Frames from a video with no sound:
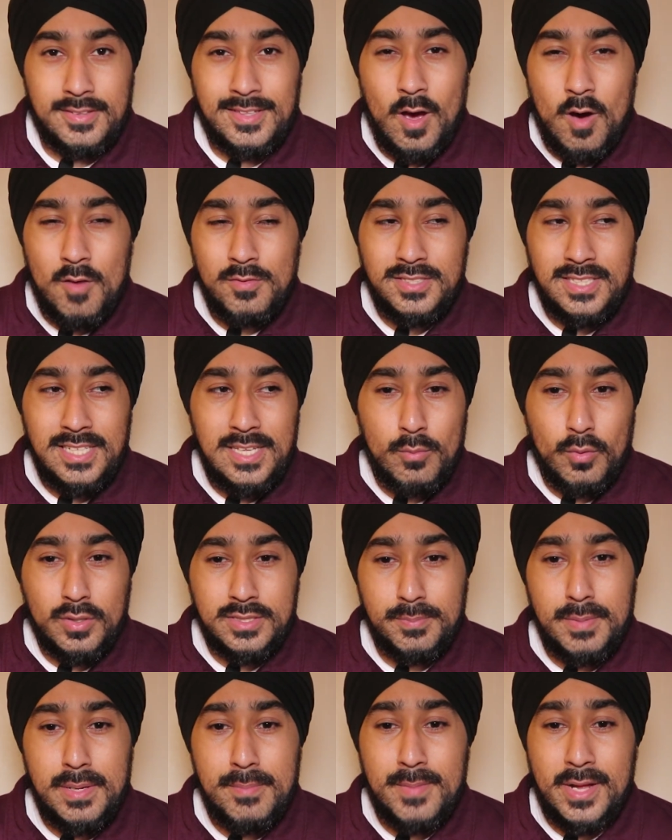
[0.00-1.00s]
Now, obviously, what's
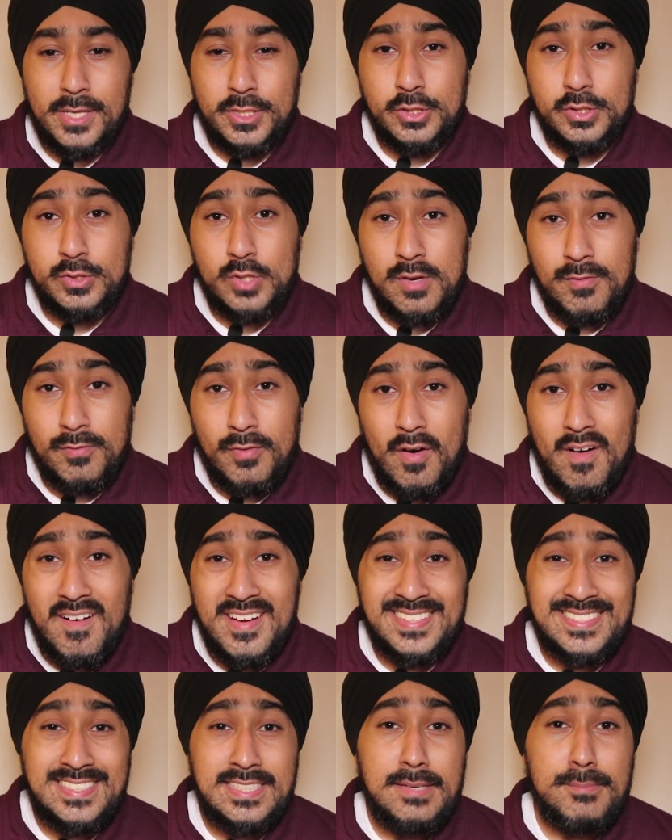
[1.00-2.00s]
been mentioned so far
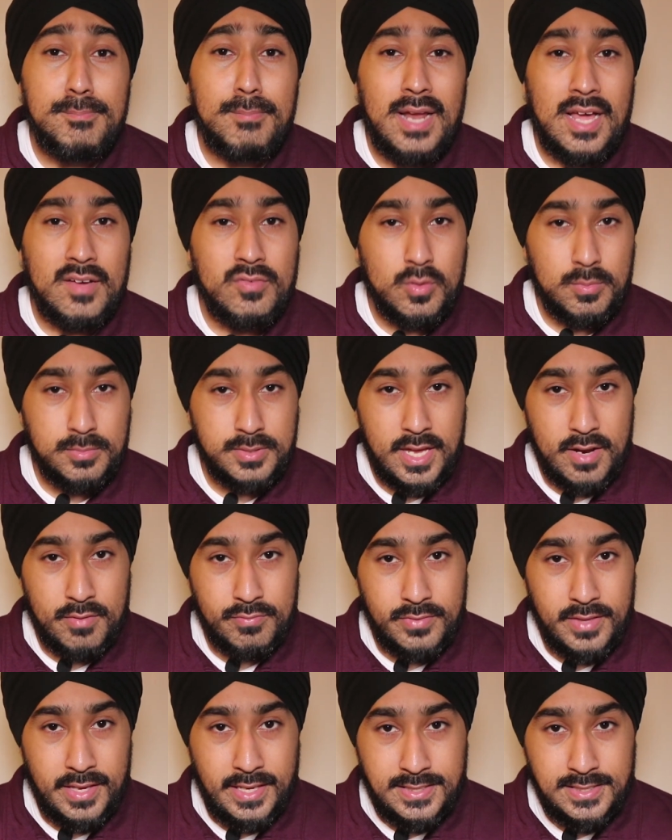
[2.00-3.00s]
is the platform side of
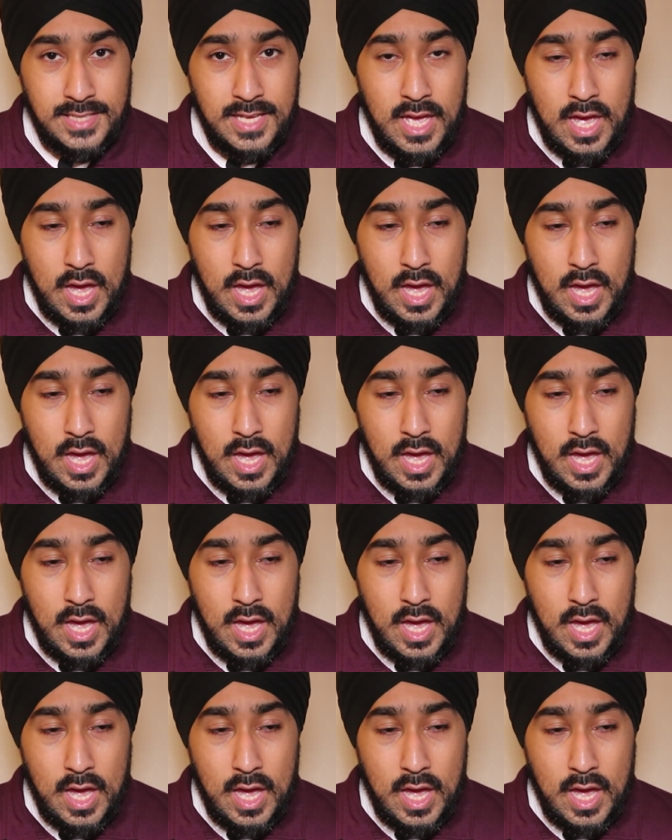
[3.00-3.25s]
things,